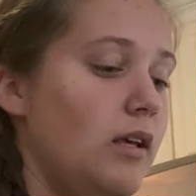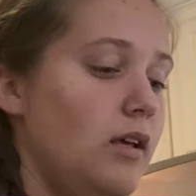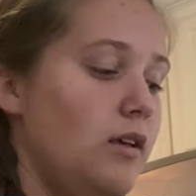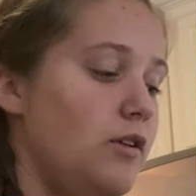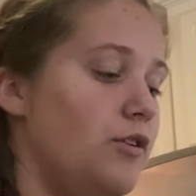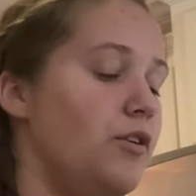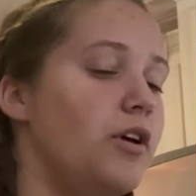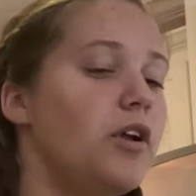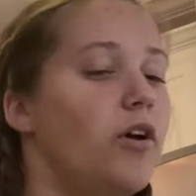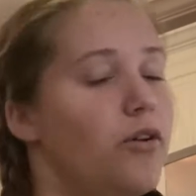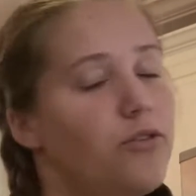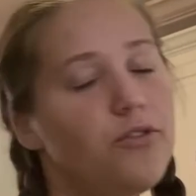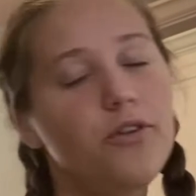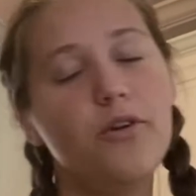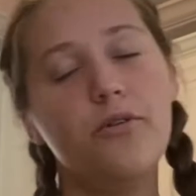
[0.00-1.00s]
You can
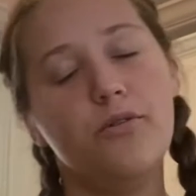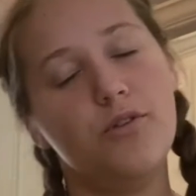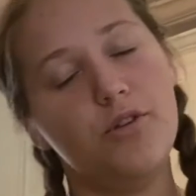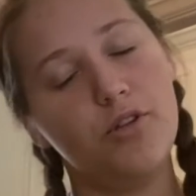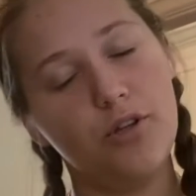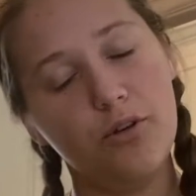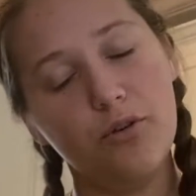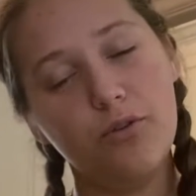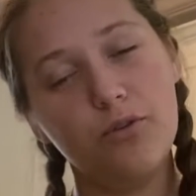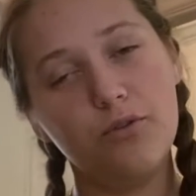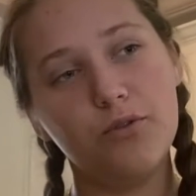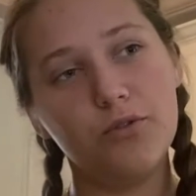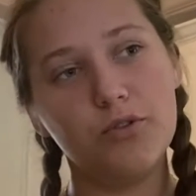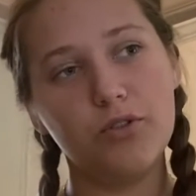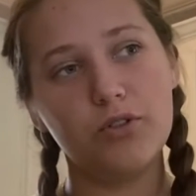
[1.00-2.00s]
also
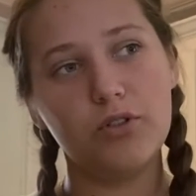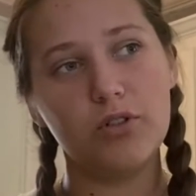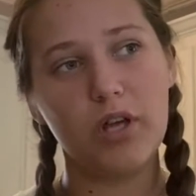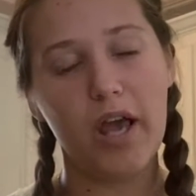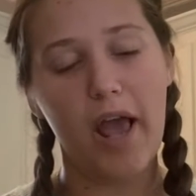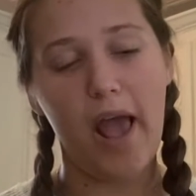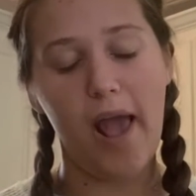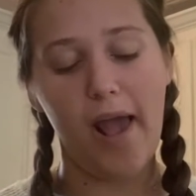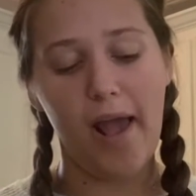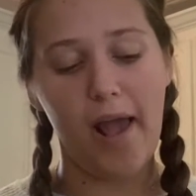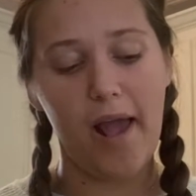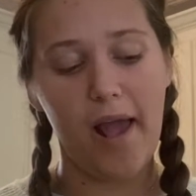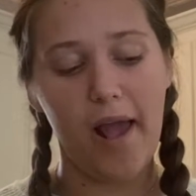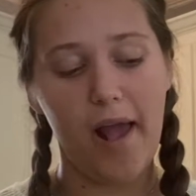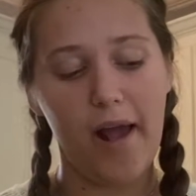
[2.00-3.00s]
use
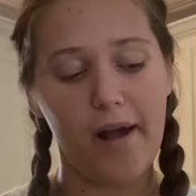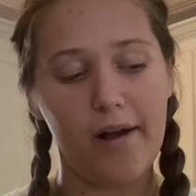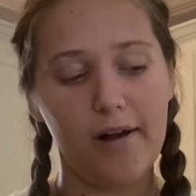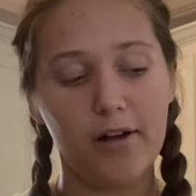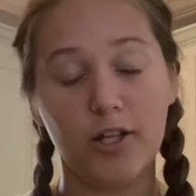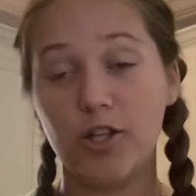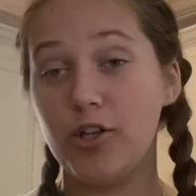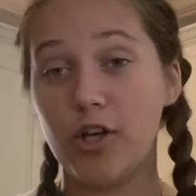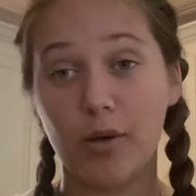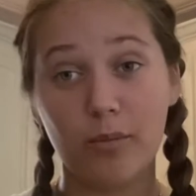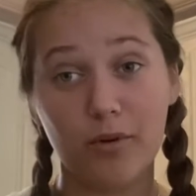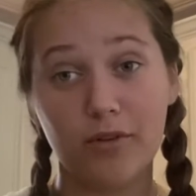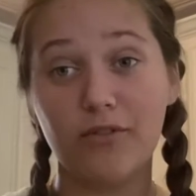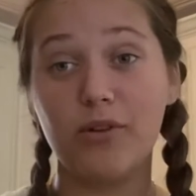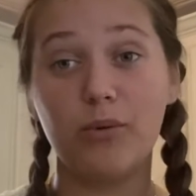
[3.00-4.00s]
a cucumber
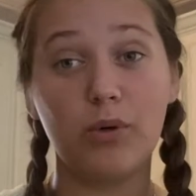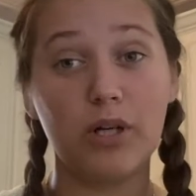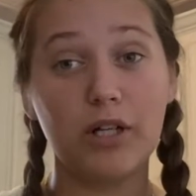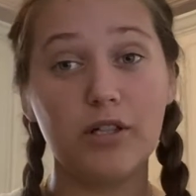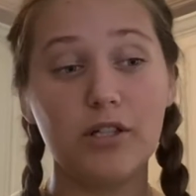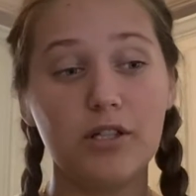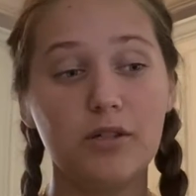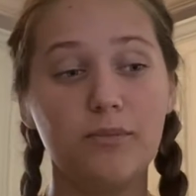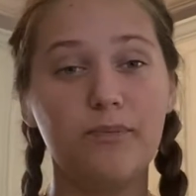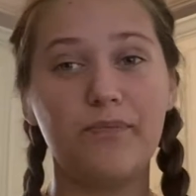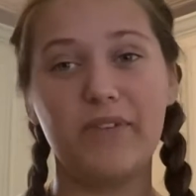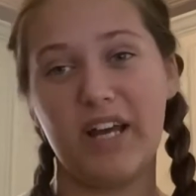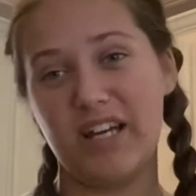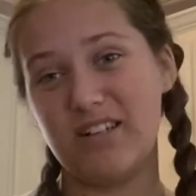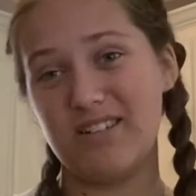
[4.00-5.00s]
if you want to.
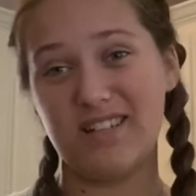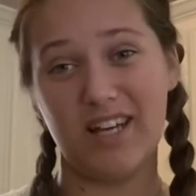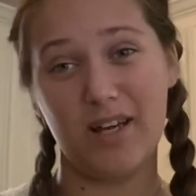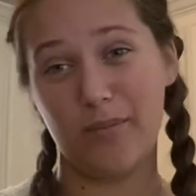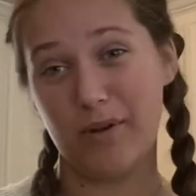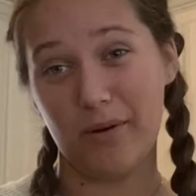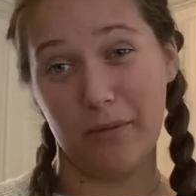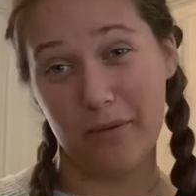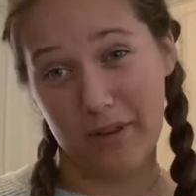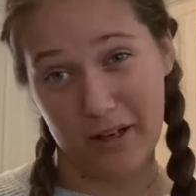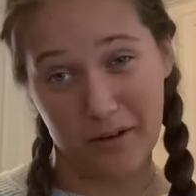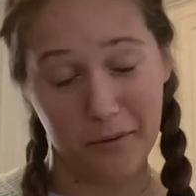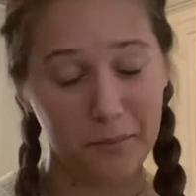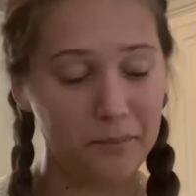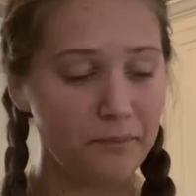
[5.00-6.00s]
I just like it better
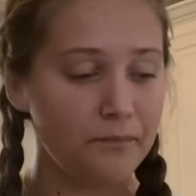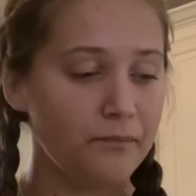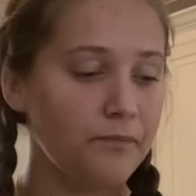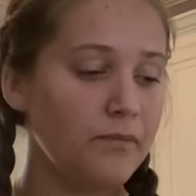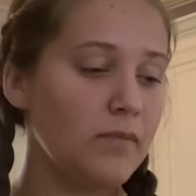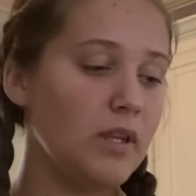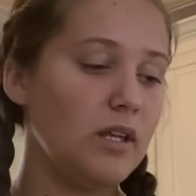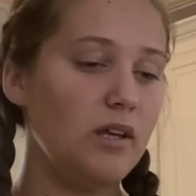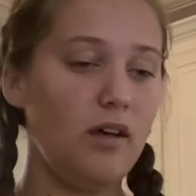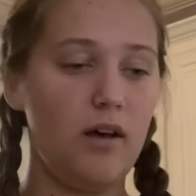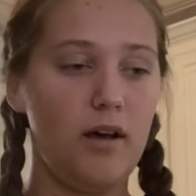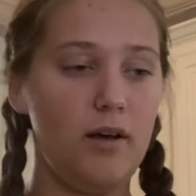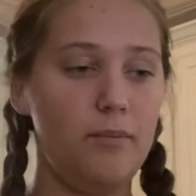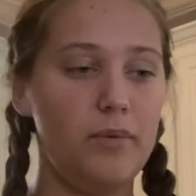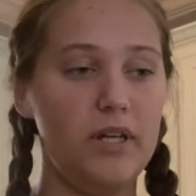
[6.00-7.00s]
without.
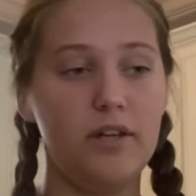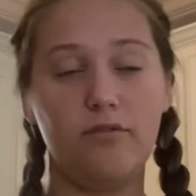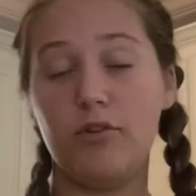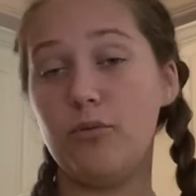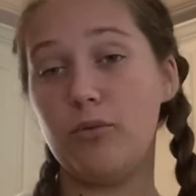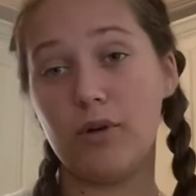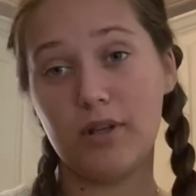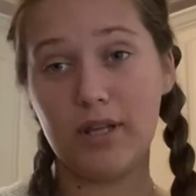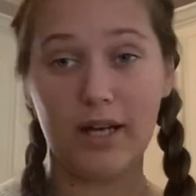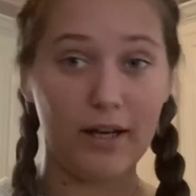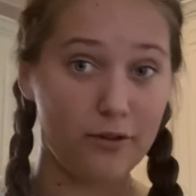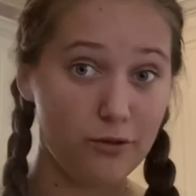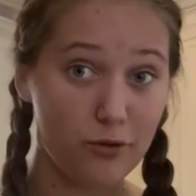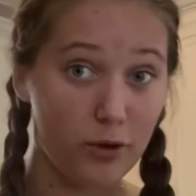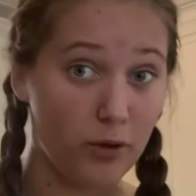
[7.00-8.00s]
But if you want that
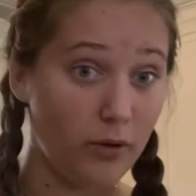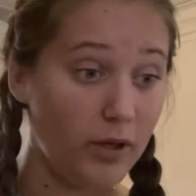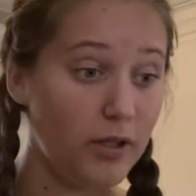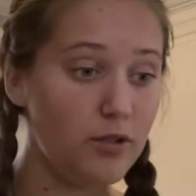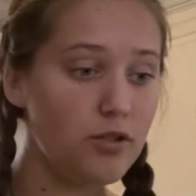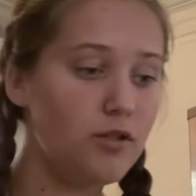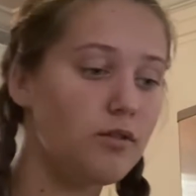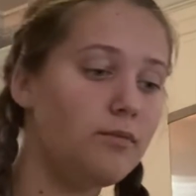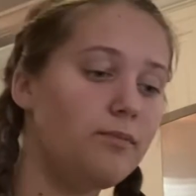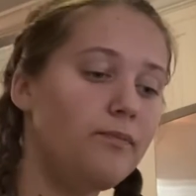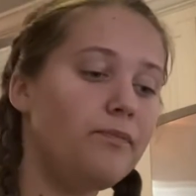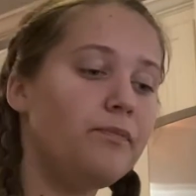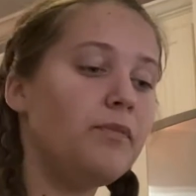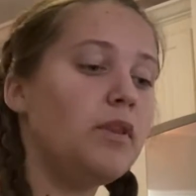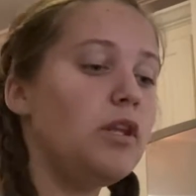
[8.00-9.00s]
extra crunch,
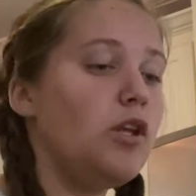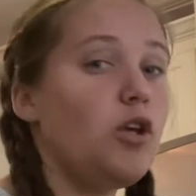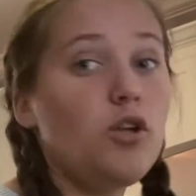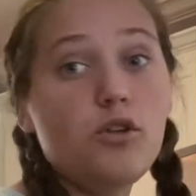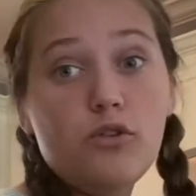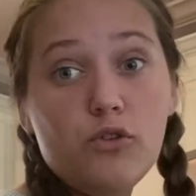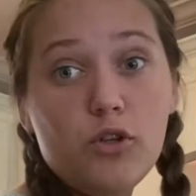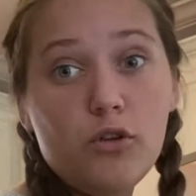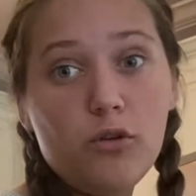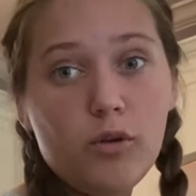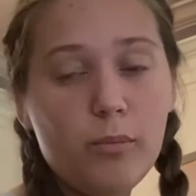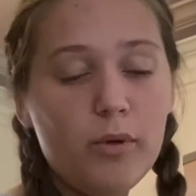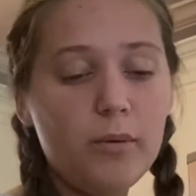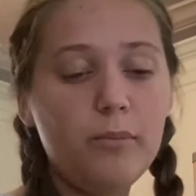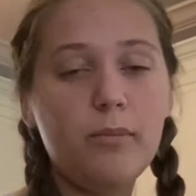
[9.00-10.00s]
you can use
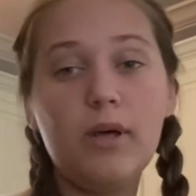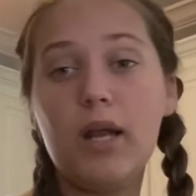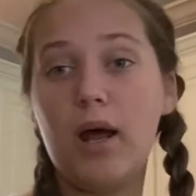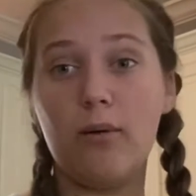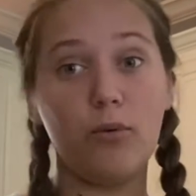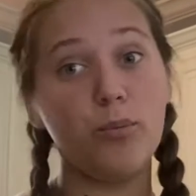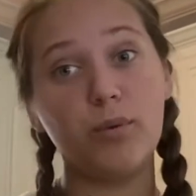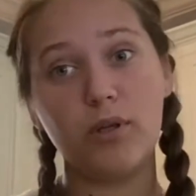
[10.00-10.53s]
cucumber, but I won't be